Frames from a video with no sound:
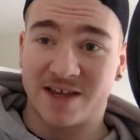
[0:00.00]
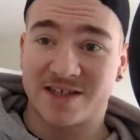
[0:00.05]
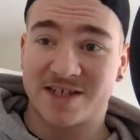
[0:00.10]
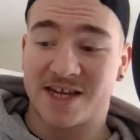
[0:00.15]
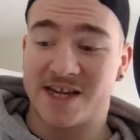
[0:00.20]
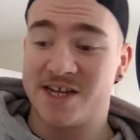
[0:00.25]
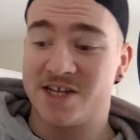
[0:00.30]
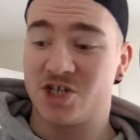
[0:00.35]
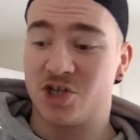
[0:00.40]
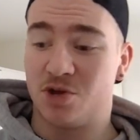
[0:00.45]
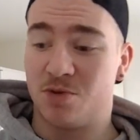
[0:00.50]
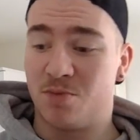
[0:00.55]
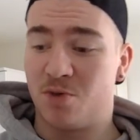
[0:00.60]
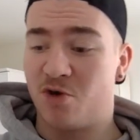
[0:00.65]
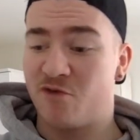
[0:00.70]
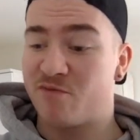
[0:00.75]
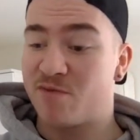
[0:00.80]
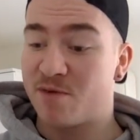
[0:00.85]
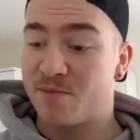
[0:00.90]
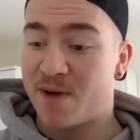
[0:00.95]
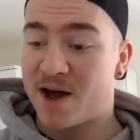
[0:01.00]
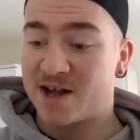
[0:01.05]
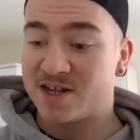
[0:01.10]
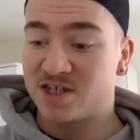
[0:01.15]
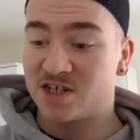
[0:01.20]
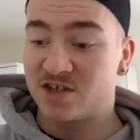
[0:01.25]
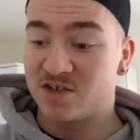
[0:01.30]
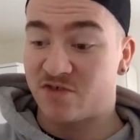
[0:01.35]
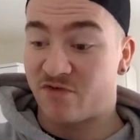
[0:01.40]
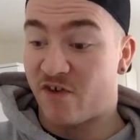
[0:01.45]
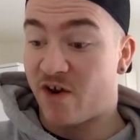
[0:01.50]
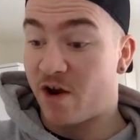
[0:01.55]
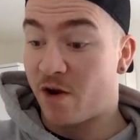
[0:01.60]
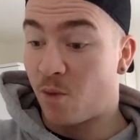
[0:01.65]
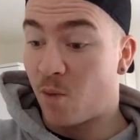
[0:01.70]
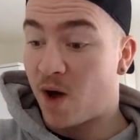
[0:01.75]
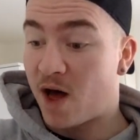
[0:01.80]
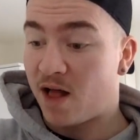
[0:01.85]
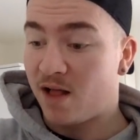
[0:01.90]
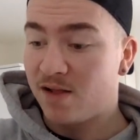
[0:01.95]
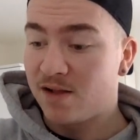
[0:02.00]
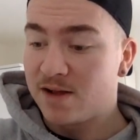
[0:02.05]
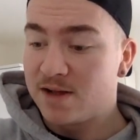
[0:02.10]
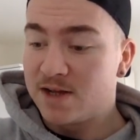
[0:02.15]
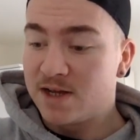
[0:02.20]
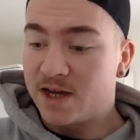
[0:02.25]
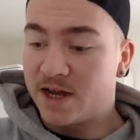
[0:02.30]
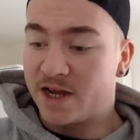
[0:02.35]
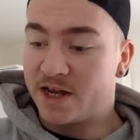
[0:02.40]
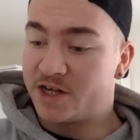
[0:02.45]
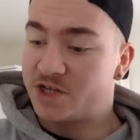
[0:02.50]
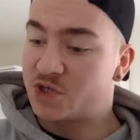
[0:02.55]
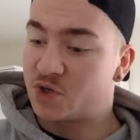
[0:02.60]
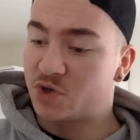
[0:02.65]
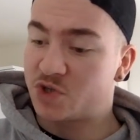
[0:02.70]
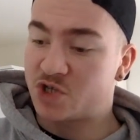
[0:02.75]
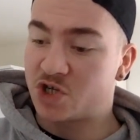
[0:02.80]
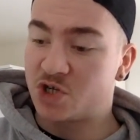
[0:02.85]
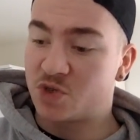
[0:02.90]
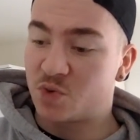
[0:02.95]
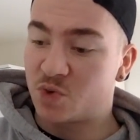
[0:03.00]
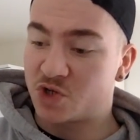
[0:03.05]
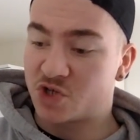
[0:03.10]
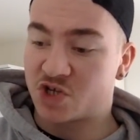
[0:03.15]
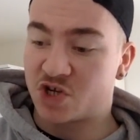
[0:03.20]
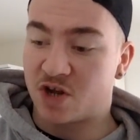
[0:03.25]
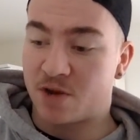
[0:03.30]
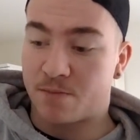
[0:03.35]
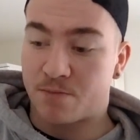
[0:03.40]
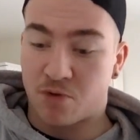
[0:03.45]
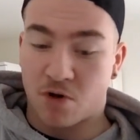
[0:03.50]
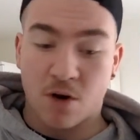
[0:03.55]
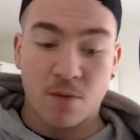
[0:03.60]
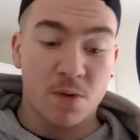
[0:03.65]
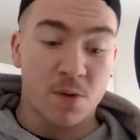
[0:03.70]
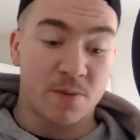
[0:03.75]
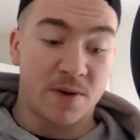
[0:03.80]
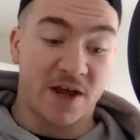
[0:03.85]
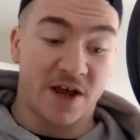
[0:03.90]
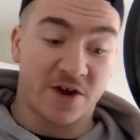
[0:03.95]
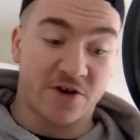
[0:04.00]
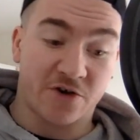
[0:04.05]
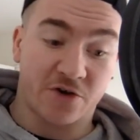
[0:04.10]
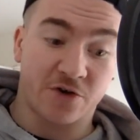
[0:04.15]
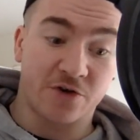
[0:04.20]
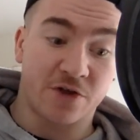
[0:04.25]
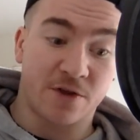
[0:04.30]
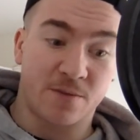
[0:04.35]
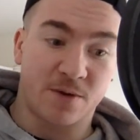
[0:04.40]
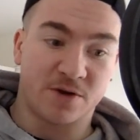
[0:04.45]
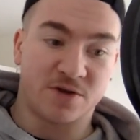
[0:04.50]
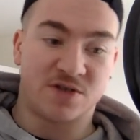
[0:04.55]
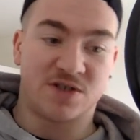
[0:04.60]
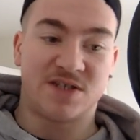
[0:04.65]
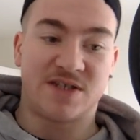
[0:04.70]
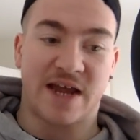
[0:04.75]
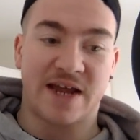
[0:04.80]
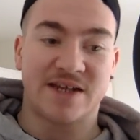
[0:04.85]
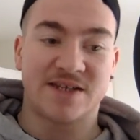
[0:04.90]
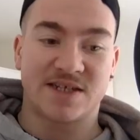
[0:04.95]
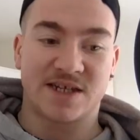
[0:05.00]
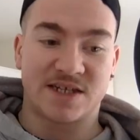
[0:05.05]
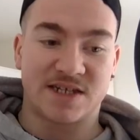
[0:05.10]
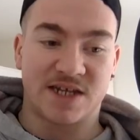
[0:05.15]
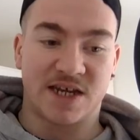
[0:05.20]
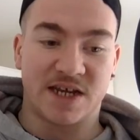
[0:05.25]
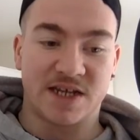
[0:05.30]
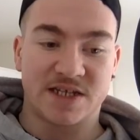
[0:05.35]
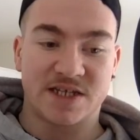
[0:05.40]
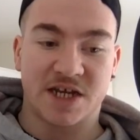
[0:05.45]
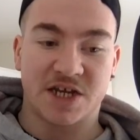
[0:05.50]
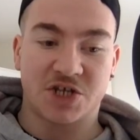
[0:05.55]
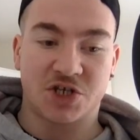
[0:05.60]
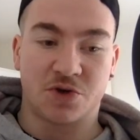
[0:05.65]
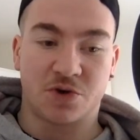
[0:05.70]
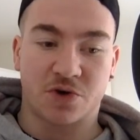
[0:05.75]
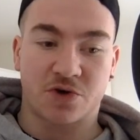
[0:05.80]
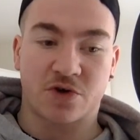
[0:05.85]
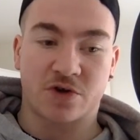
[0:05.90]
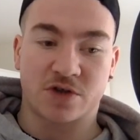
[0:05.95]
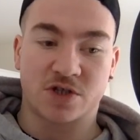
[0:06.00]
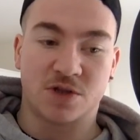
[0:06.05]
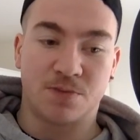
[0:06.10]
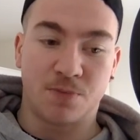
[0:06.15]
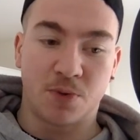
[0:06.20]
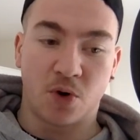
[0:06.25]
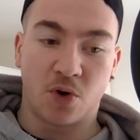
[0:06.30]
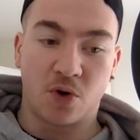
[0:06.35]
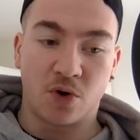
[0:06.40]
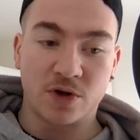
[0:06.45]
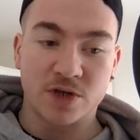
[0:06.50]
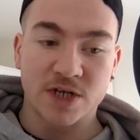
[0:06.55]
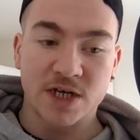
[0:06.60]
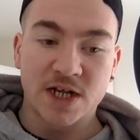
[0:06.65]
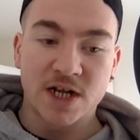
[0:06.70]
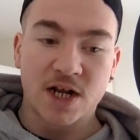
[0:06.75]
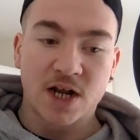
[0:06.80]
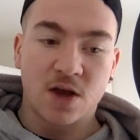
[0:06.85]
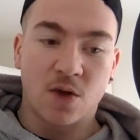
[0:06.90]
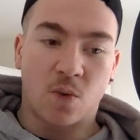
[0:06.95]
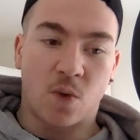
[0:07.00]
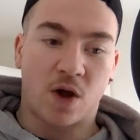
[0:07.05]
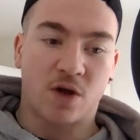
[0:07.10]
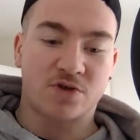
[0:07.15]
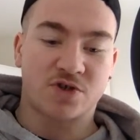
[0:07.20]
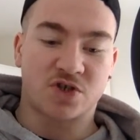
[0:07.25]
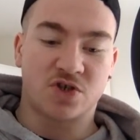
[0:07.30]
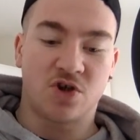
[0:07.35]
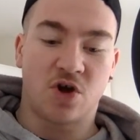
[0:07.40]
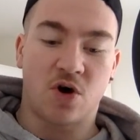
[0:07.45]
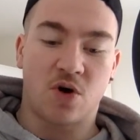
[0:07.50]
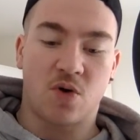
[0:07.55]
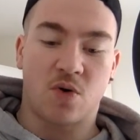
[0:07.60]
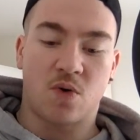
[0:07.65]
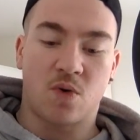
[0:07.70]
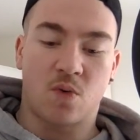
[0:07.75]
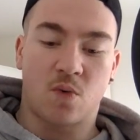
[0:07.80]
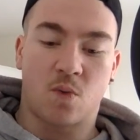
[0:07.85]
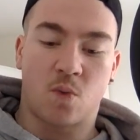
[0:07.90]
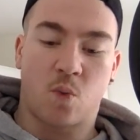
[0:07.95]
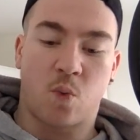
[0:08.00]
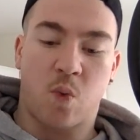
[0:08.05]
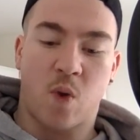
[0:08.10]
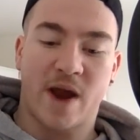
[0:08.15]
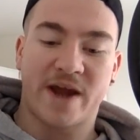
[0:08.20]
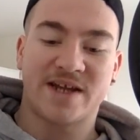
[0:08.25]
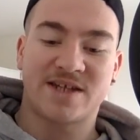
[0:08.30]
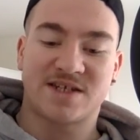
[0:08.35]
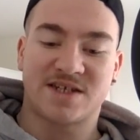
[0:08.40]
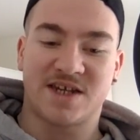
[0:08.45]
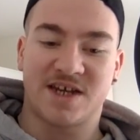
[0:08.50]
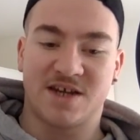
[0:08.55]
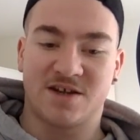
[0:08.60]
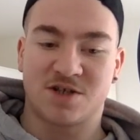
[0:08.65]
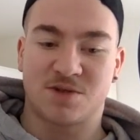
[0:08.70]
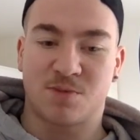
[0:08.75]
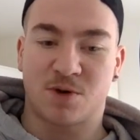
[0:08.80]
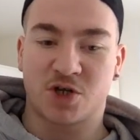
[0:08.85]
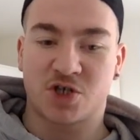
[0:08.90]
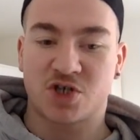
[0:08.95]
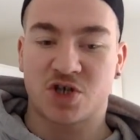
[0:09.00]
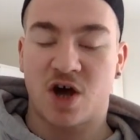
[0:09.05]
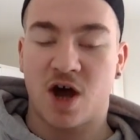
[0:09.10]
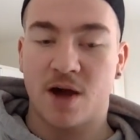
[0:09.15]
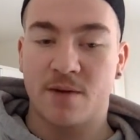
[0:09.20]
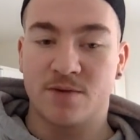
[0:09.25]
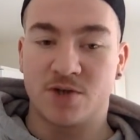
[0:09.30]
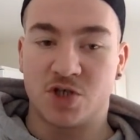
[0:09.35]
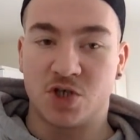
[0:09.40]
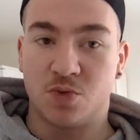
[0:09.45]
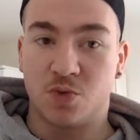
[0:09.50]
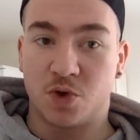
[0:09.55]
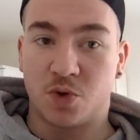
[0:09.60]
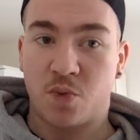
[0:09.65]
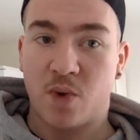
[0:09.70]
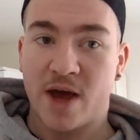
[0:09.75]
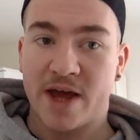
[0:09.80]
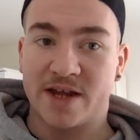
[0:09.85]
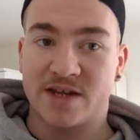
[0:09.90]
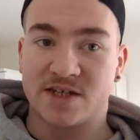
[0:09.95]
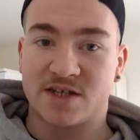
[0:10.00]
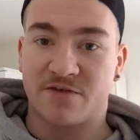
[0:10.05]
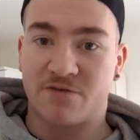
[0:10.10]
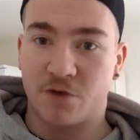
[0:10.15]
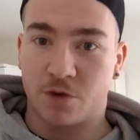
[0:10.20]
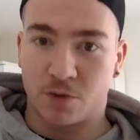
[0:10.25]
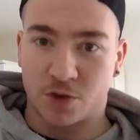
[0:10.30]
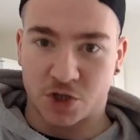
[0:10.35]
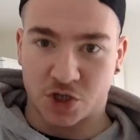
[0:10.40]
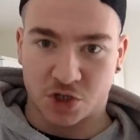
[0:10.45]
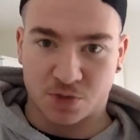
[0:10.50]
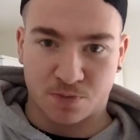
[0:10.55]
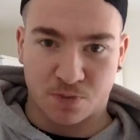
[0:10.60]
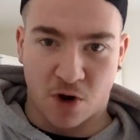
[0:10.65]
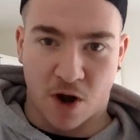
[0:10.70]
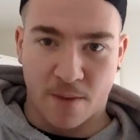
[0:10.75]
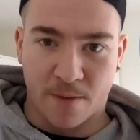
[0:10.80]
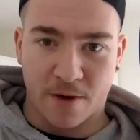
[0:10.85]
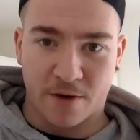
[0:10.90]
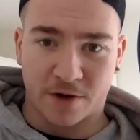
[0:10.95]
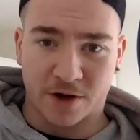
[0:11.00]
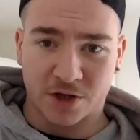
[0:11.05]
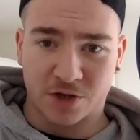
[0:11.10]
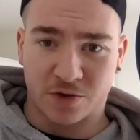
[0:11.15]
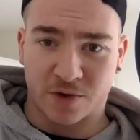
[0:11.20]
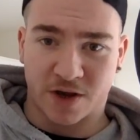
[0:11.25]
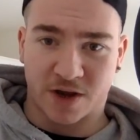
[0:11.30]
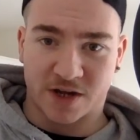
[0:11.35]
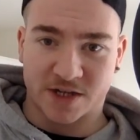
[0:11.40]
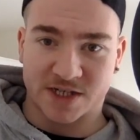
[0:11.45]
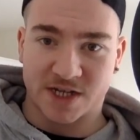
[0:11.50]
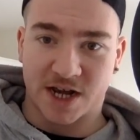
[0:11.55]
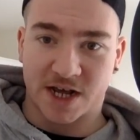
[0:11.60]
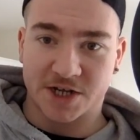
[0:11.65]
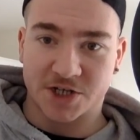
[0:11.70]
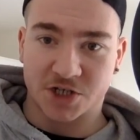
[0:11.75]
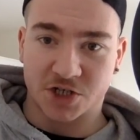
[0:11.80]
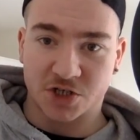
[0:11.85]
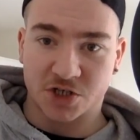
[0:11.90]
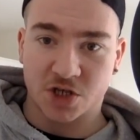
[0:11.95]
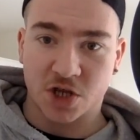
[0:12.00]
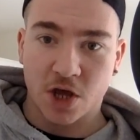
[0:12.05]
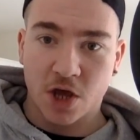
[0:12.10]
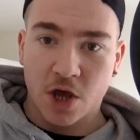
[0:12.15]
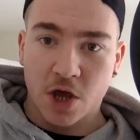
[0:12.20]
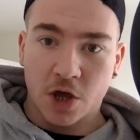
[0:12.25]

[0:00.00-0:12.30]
teach you movement patterns very well. And it's also what's going to probably accrue the most density in tissue across the board, whilst not wasting as much time as you would waste if you were just primarily doing isolations.